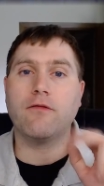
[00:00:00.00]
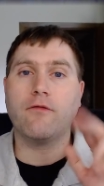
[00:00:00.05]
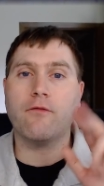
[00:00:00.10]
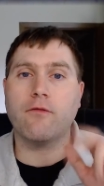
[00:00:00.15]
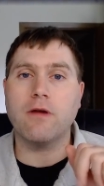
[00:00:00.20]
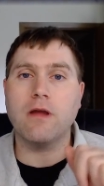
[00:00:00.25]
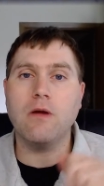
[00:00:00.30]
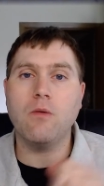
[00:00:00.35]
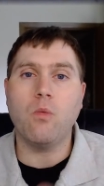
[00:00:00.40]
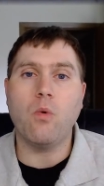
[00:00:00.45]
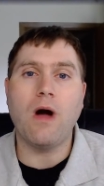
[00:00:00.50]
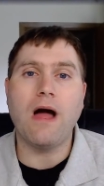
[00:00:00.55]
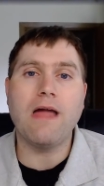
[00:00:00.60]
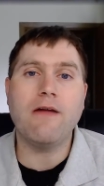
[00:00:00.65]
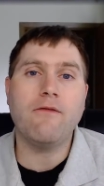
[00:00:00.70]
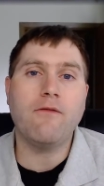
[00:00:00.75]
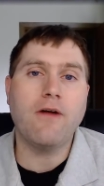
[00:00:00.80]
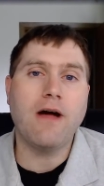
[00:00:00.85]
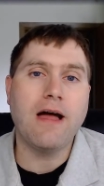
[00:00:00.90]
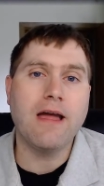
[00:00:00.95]
free
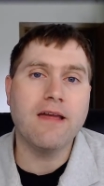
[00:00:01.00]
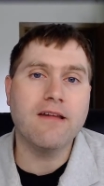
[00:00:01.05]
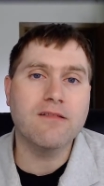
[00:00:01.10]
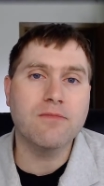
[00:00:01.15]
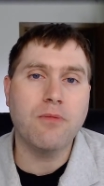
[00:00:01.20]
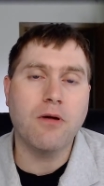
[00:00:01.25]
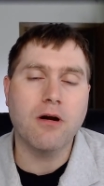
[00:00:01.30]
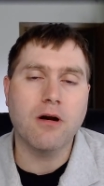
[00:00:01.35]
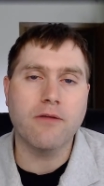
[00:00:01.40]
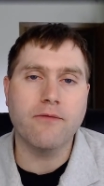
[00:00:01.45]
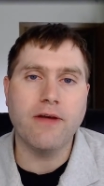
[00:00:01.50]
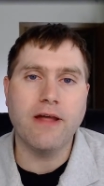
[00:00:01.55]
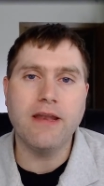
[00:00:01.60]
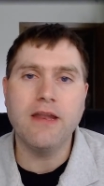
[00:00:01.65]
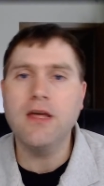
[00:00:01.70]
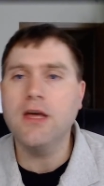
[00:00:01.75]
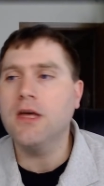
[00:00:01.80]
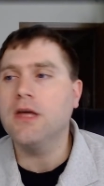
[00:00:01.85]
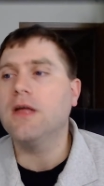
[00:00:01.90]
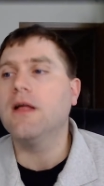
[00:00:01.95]
Wi-Fi as part of it.